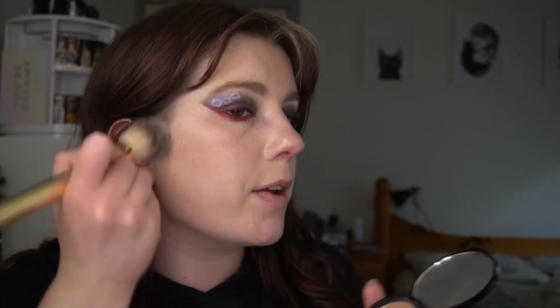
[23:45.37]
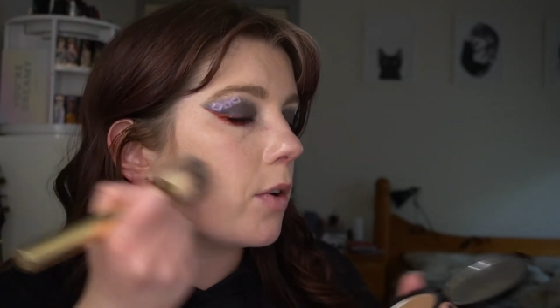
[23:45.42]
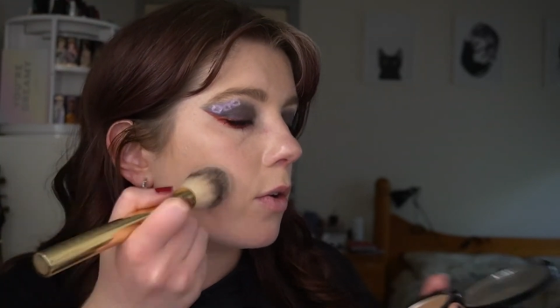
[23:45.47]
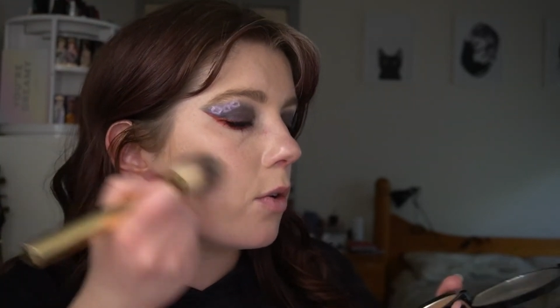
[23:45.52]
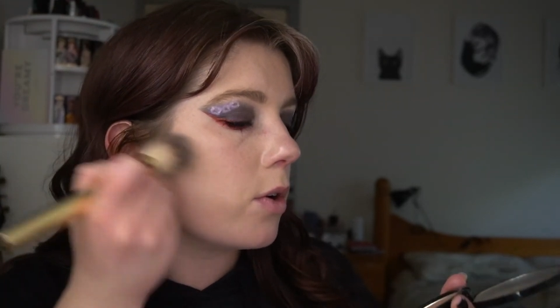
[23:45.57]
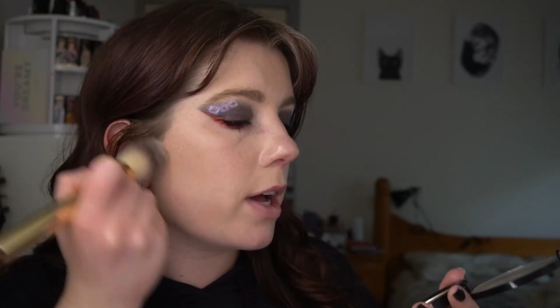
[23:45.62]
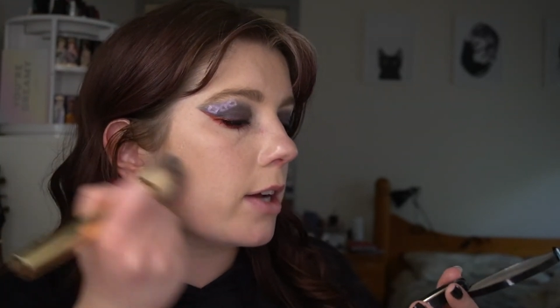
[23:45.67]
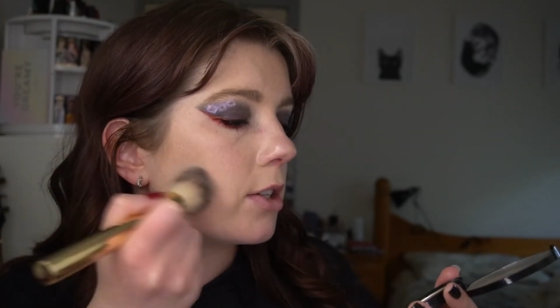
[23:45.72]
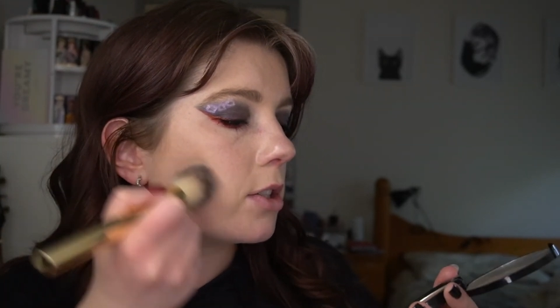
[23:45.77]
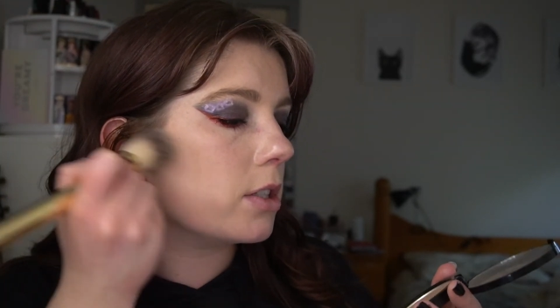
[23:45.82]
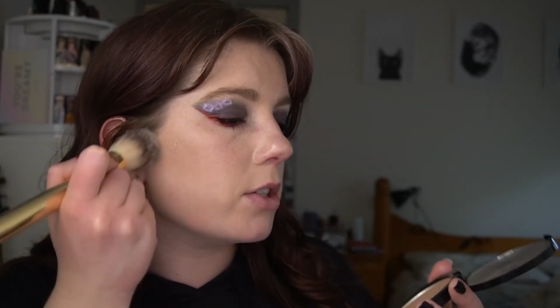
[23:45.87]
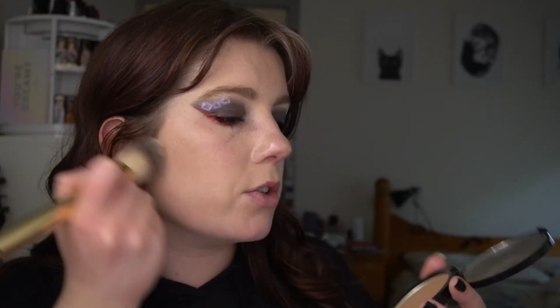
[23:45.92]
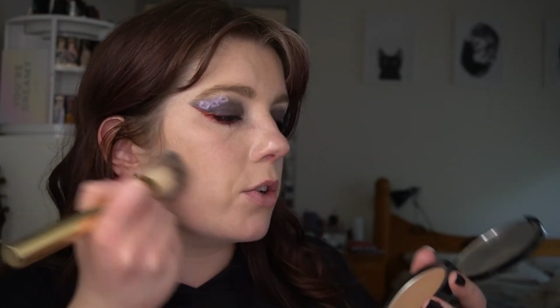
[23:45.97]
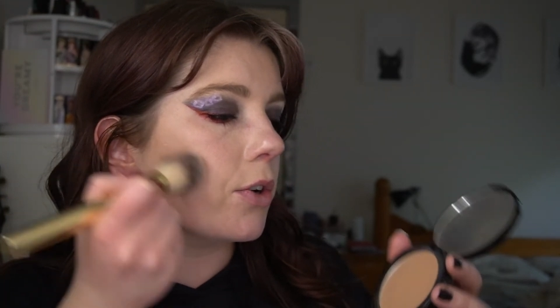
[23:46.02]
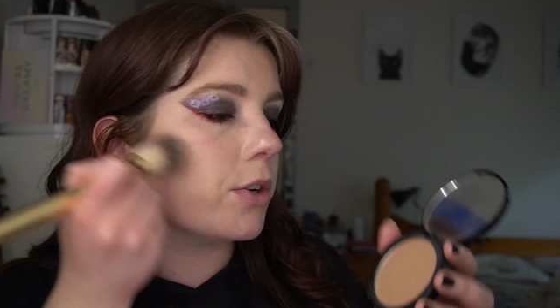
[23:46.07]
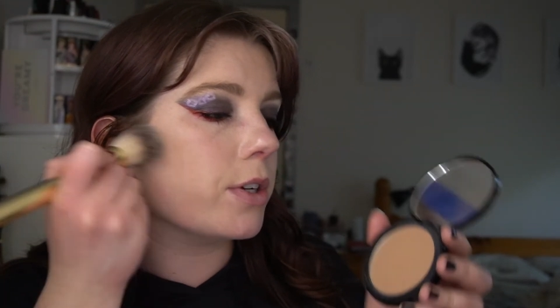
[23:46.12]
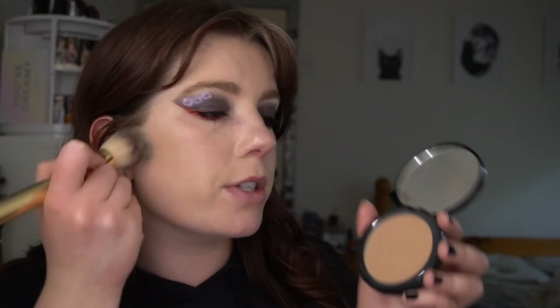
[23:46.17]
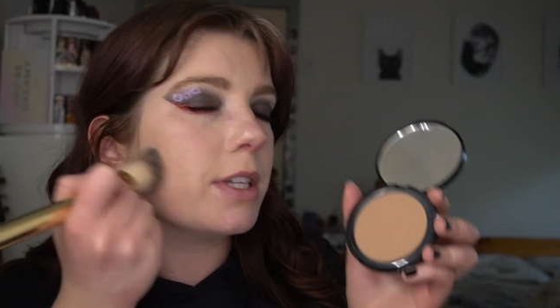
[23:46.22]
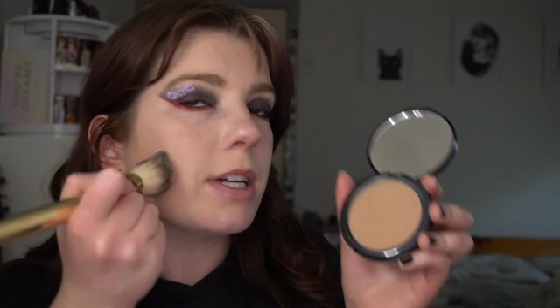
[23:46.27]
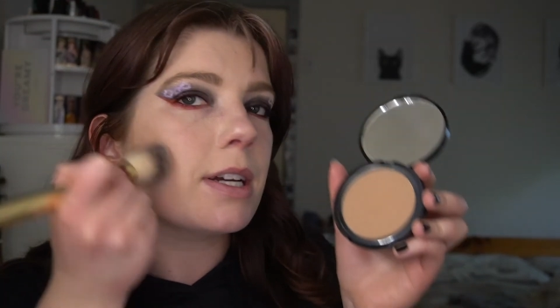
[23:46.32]
Or actually no,
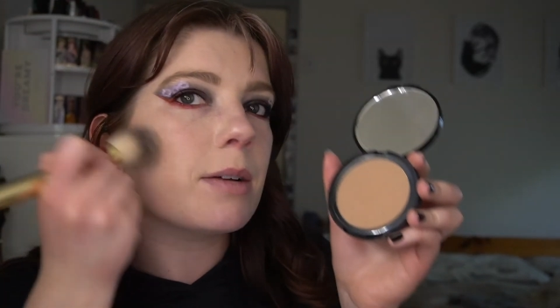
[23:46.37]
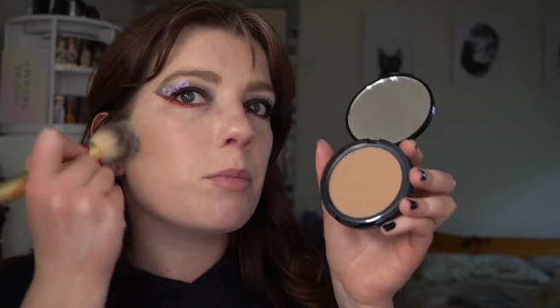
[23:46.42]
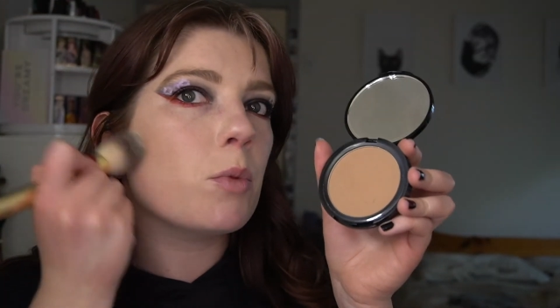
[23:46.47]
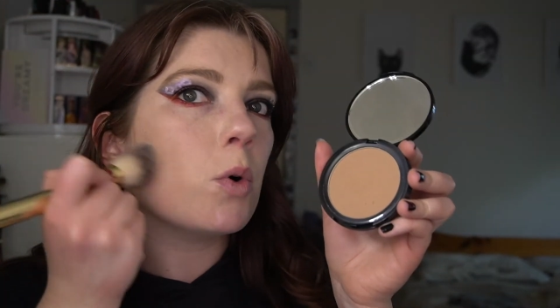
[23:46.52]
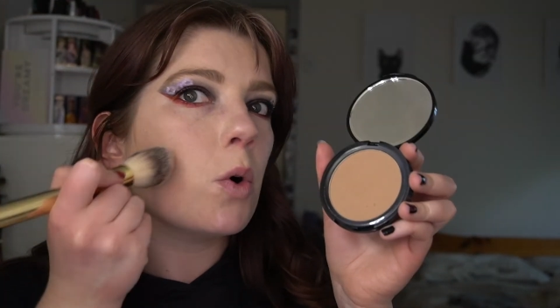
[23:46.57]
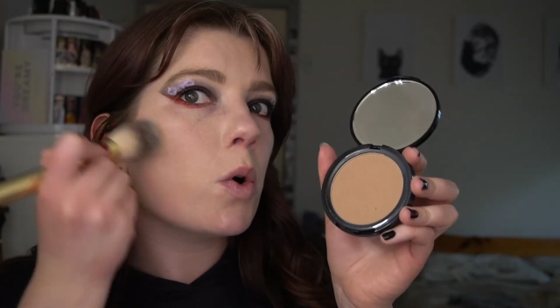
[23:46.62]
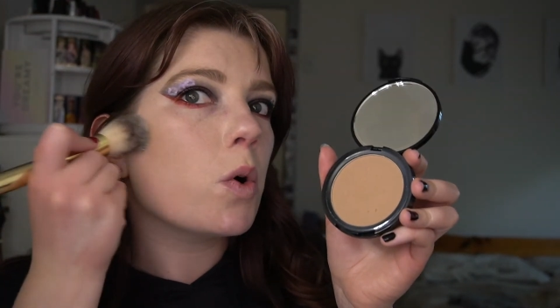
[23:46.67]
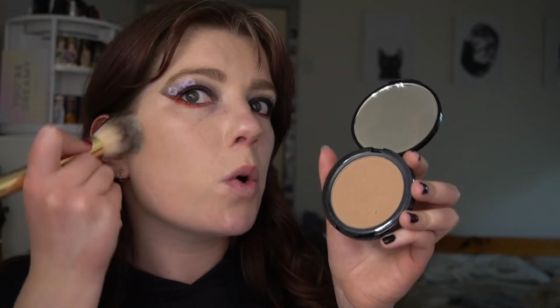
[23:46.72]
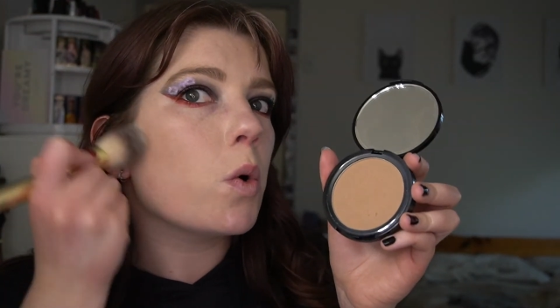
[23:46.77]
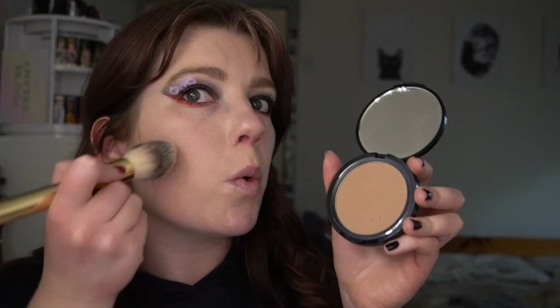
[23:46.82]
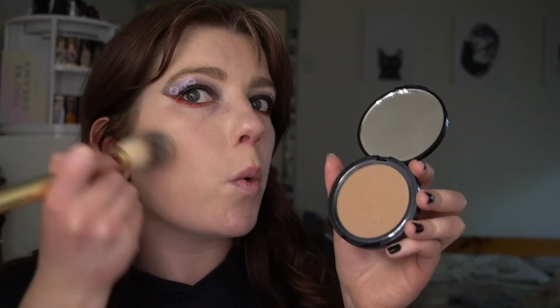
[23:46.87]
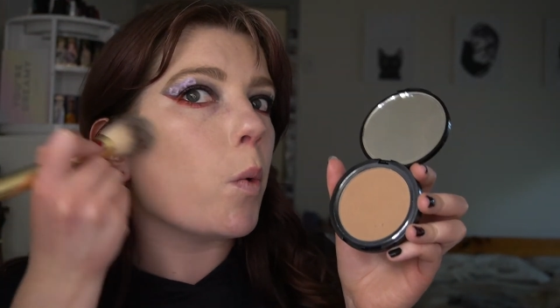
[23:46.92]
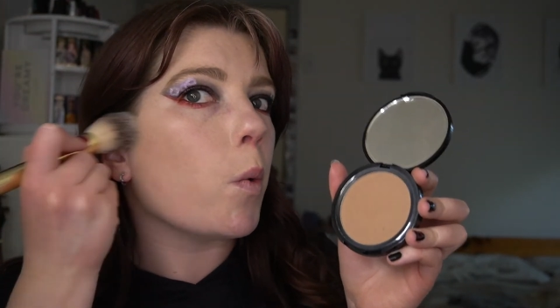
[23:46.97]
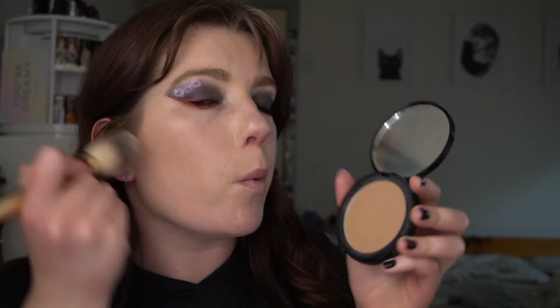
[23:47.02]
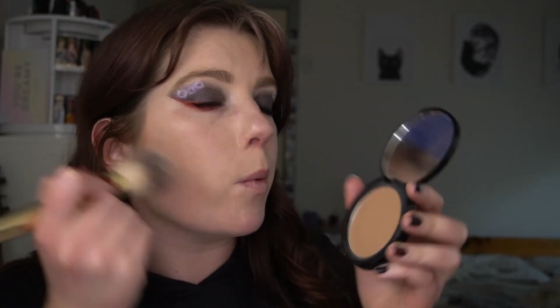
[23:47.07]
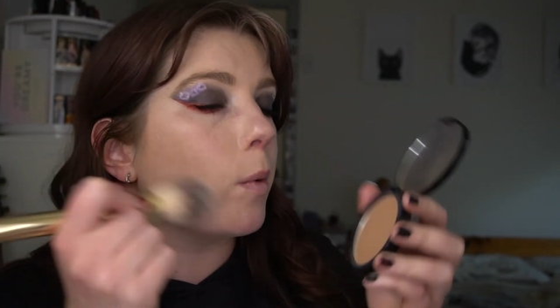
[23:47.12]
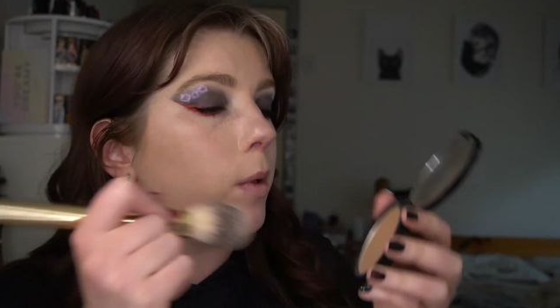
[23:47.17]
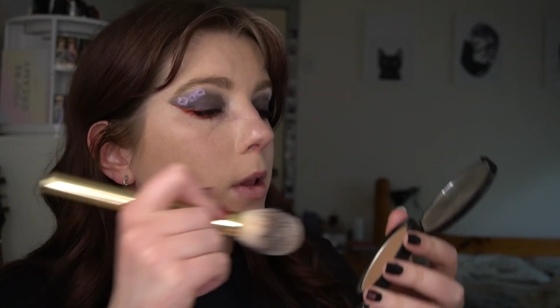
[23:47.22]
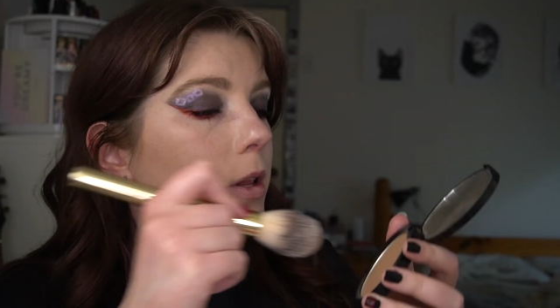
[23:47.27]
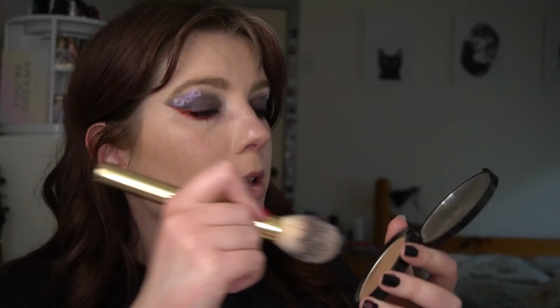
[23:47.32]
it's like more cool.